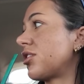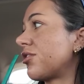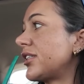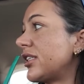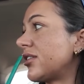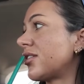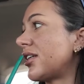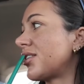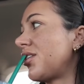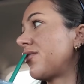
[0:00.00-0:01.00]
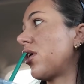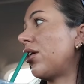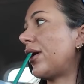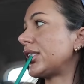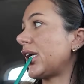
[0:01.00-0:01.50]
decreases, doesn't it? So you've got
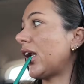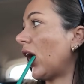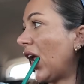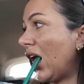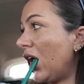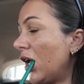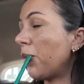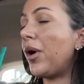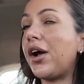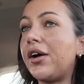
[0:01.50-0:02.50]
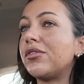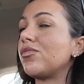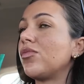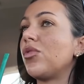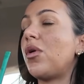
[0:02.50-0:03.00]
to add it in. But
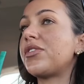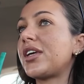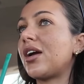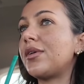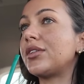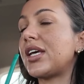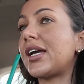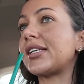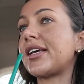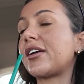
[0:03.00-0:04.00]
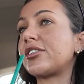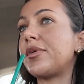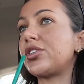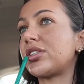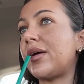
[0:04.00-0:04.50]
the one thing I will say is, like, as
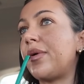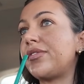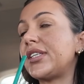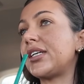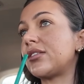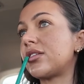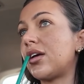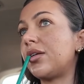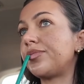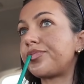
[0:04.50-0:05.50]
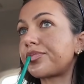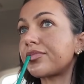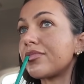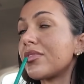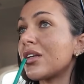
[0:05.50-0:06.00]
much as I'm obviously into
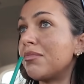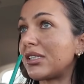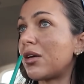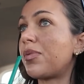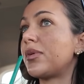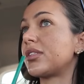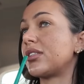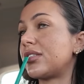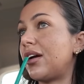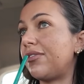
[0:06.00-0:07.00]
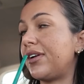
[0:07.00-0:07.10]
the supplements and stuff,